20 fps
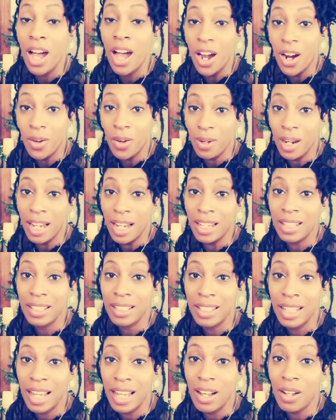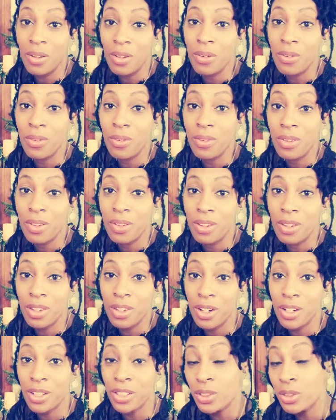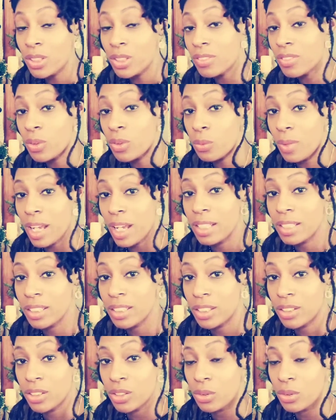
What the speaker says: Alright, now there are two different ways to